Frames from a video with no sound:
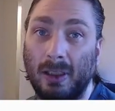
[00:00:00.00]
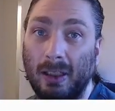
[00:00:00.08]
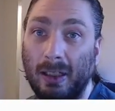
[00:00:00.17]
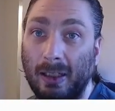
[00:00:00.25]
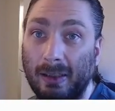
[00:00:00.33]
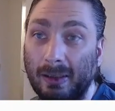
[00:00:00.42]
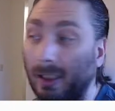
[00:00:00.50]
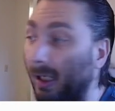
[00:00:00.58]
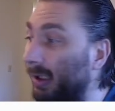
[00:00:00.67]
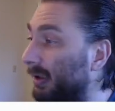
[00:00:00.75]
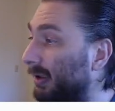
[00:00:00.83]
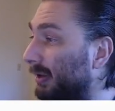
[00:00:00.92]
And
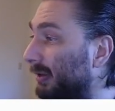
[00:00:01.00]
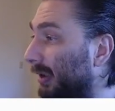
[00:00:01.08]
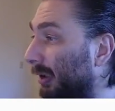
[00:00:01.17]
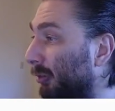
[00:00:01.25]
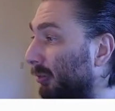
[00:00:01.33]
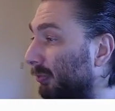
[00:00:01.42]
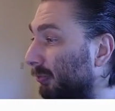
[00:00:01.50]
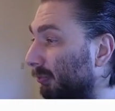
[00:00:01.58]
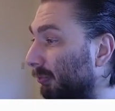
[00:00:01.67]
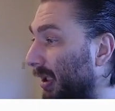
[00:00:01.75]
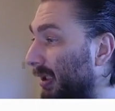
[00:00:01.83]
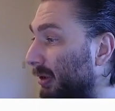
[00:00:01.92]
that is our
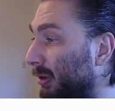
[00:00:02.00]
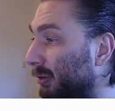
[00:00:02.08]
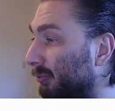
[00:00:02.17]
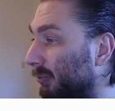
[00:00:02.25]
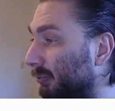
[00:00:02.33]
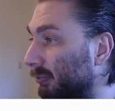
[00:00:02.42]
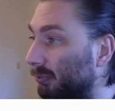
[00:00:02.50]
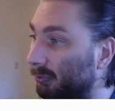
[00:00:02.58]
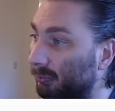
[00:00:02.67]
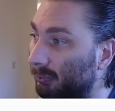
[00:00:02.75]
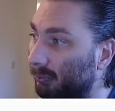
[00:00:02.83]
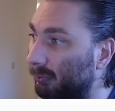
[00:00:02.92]
main loop.
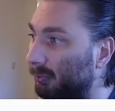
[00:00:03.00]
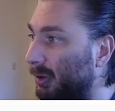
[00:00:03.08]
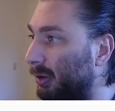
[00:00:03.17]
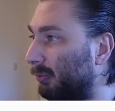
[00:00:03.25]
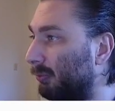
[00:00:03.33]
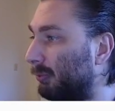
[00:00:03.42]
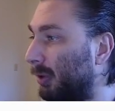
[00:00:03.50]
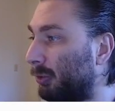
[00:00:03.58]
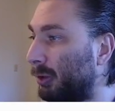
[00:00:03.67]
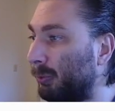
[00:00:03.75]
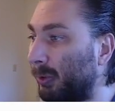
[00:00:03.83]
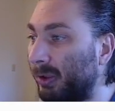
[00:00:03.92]
So, not going
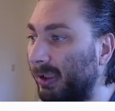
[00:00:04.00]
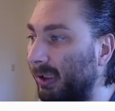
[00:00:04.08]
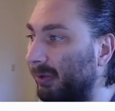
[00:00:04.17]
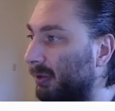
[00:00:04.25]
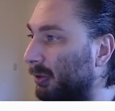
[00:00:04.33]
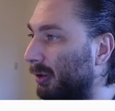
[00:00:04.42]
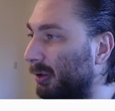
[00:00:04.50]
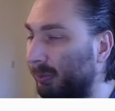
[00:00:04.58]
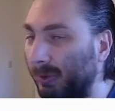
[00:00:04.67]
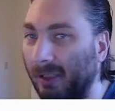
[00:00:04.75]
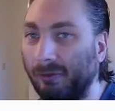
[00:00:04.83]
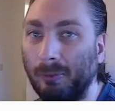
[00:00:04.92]
to work yet, of course.
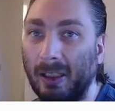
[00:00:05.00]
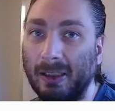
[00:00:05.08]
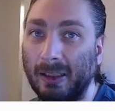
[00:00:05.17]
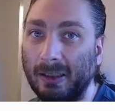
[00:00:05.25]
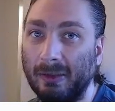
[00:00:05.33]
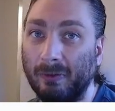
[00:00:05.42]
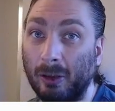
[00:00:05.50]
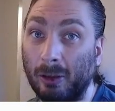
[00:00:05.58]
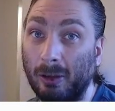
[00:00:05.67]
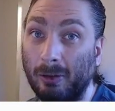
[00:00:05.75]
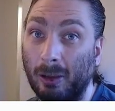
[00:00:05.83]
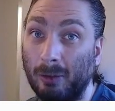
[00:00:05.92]
We haven't made any of our
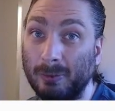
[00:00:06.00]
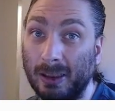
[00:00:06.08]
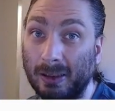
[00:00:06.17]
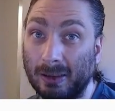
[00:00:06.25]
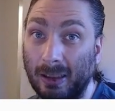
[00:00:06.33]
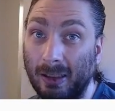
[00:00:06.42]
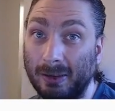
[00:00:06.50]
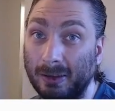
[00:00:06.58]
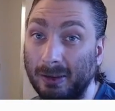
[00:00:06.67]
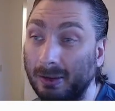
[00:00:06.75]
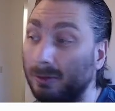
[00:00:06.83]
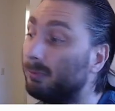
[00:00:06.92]
object
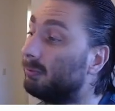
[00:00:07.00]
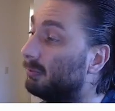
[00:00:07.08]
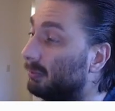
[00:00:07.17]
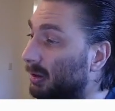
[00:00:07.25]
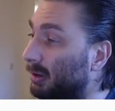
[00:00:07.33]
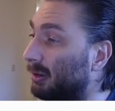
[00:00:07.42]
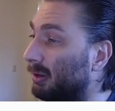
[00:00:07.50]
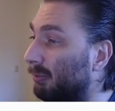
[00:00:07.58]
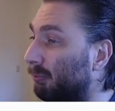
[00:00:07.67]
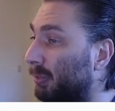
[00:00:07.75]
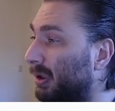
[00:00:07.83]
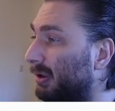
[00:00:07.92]
classes.
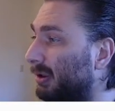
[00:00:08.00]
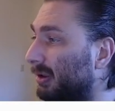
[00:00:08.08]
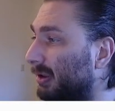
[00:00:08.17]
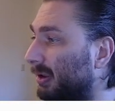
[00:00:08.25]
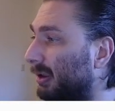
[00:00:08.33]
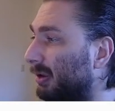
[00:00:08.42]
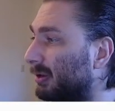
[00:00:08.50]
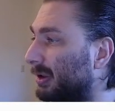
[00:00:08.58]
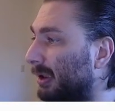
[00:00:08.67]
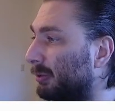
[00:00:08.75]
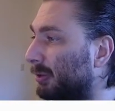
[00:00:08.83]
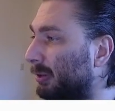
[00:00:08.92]
But the
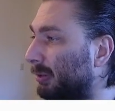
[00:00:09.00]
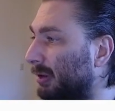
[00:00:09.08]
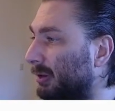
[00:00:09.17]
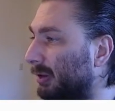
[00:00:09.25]
general structure